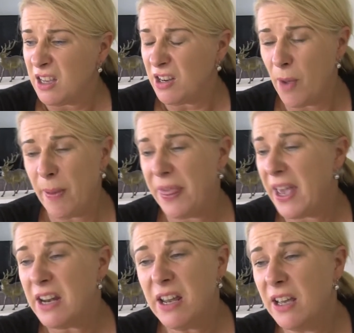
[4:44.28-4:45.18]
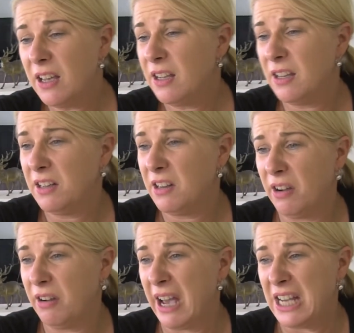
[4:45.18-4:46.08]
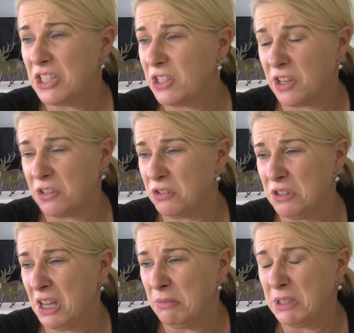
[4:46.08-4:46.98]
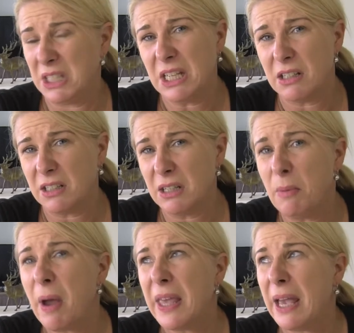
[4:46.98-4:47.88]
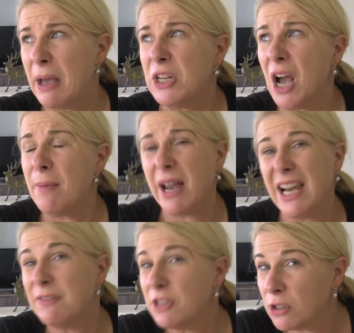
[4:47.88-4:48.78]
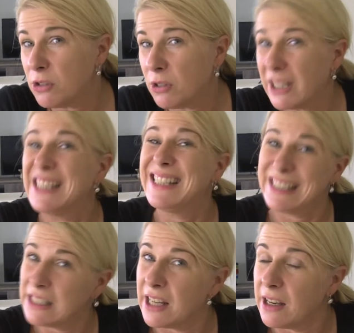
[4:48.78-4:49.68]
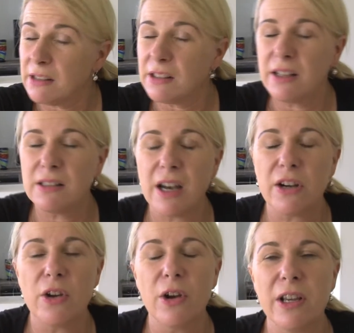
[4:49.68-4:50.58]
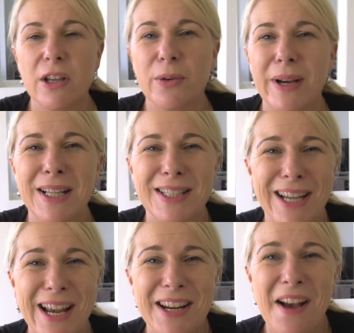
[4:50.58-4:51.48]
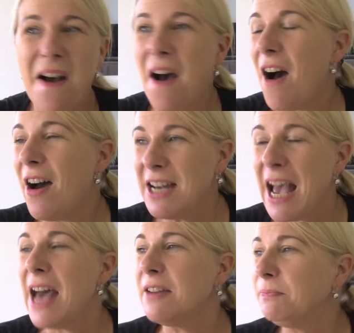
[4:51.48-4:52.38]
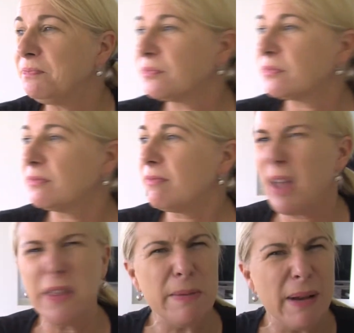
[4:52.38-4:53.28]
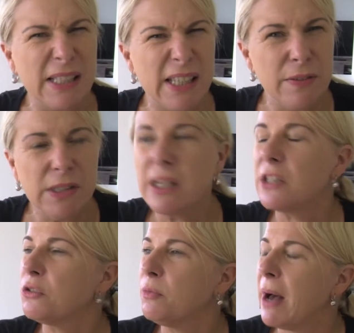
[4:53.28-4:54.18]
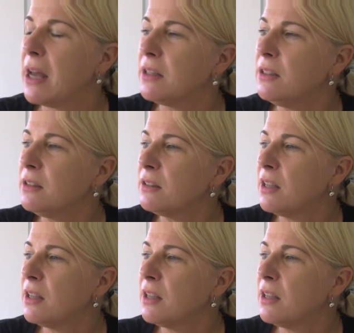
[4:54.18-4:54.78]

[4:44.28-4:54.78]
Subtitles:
You know, but then, you know, as you go through, that was it. You know, by the time I left school at 16, because I started early in Queensland, I'd had, I think, about 7 sexual partners.